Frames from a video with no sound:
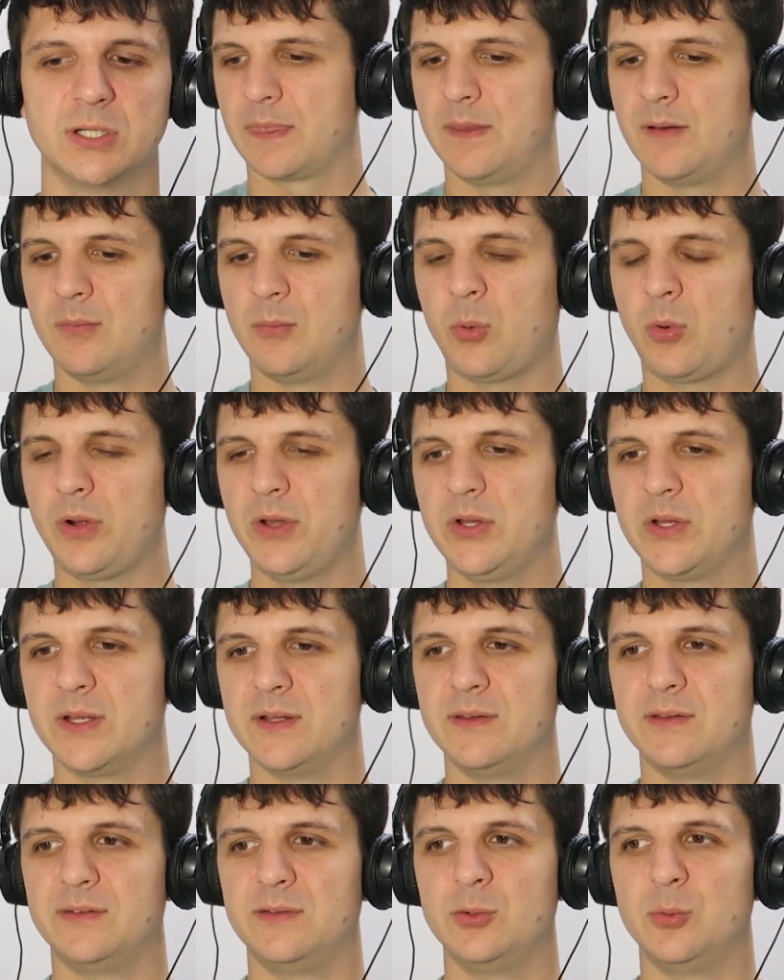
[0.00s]
The more you
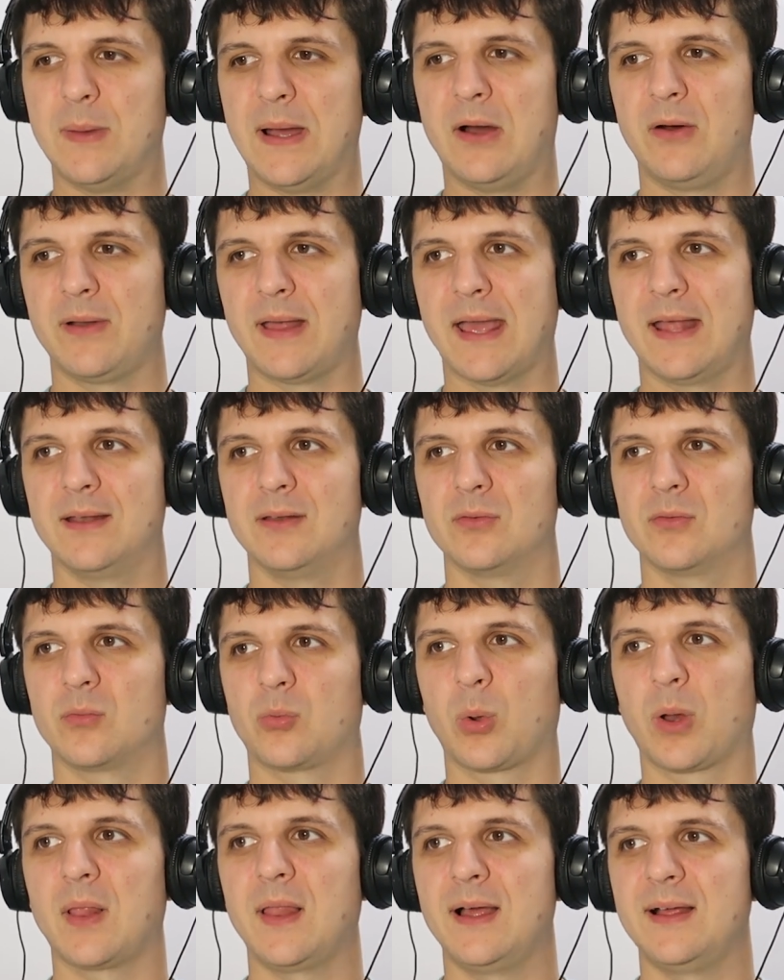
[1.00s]
can zoom out and
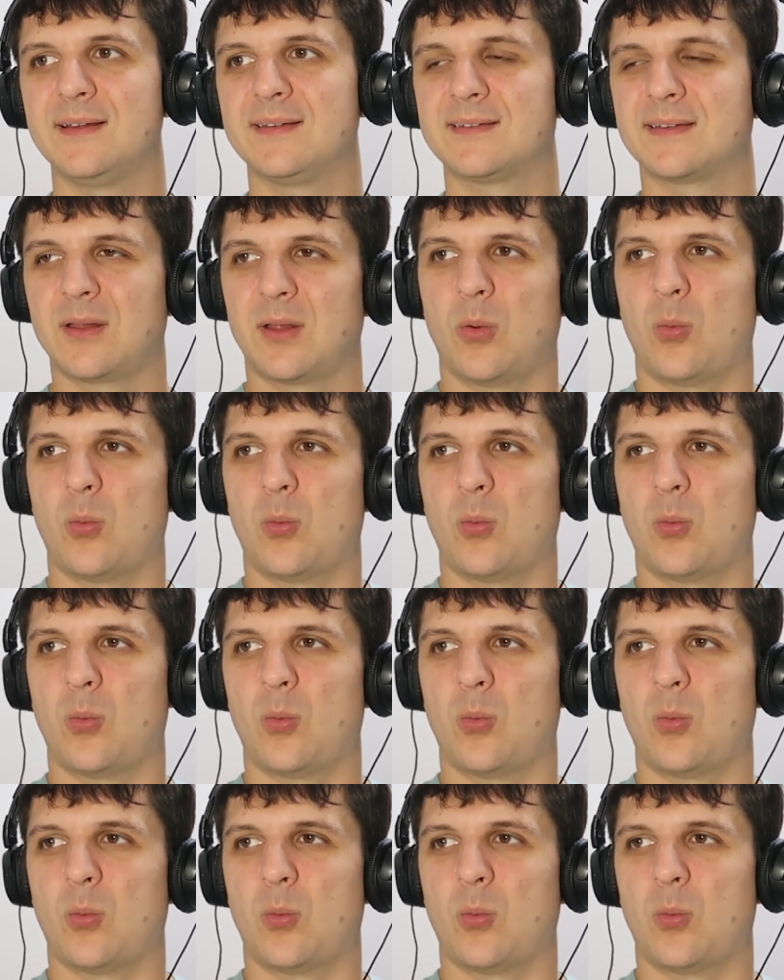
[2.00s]
realize